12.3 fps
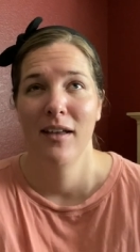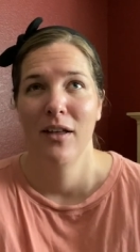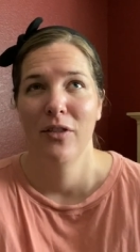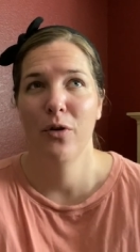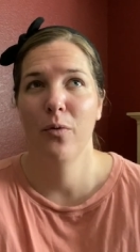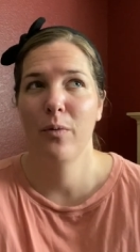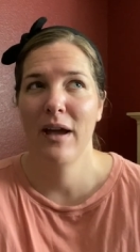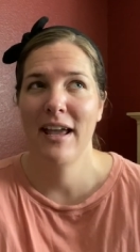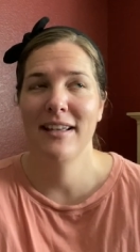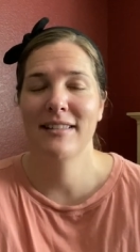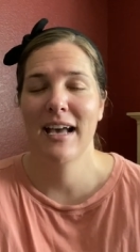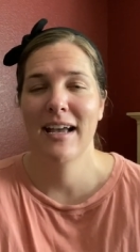the
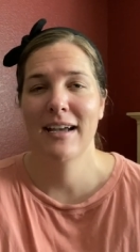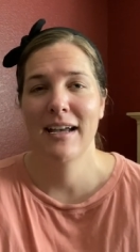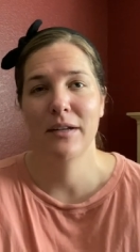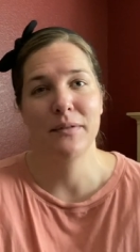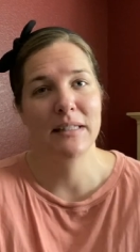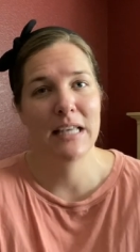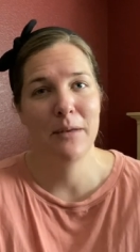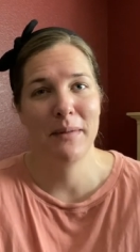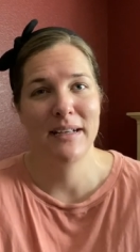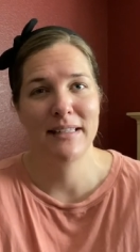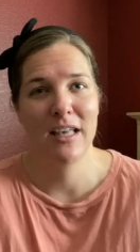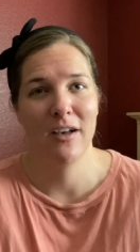ways I kind of set
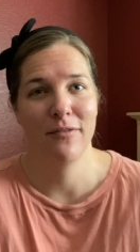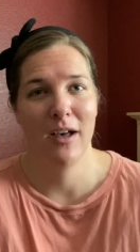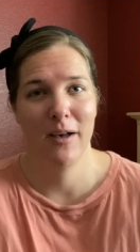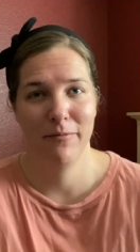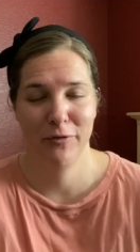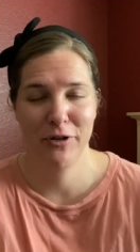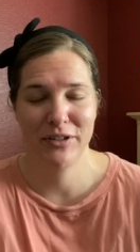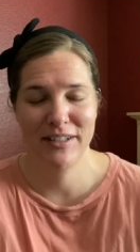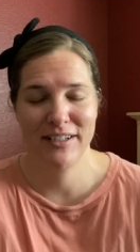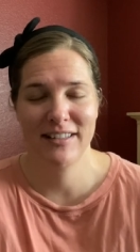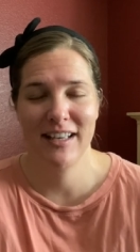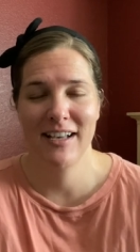myself up for
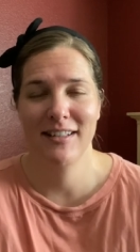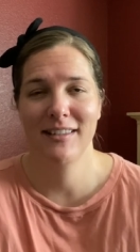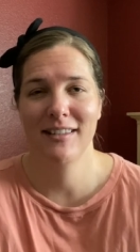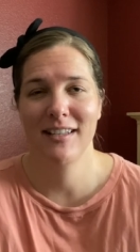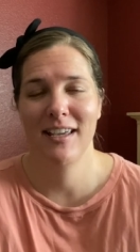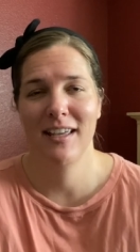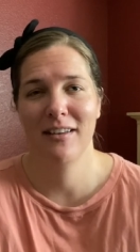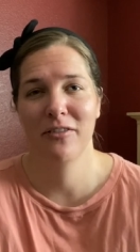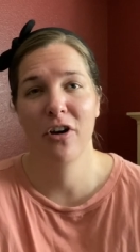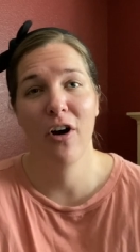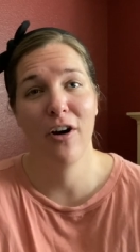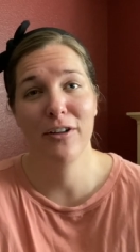success in
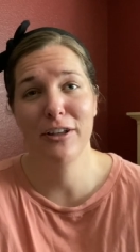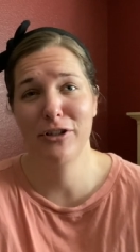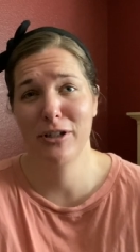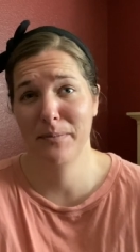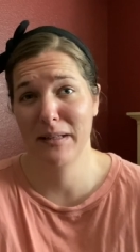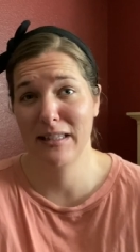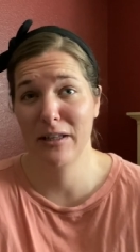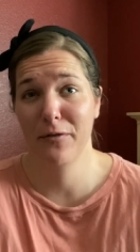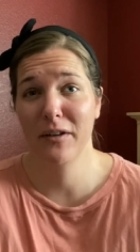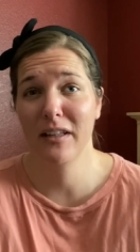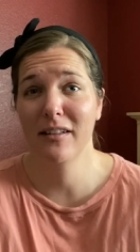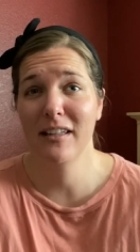college
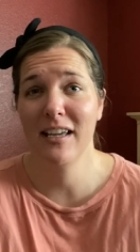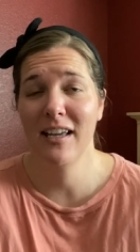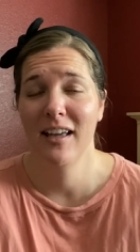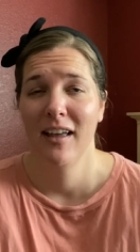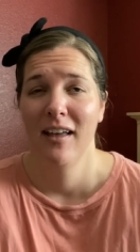specifically,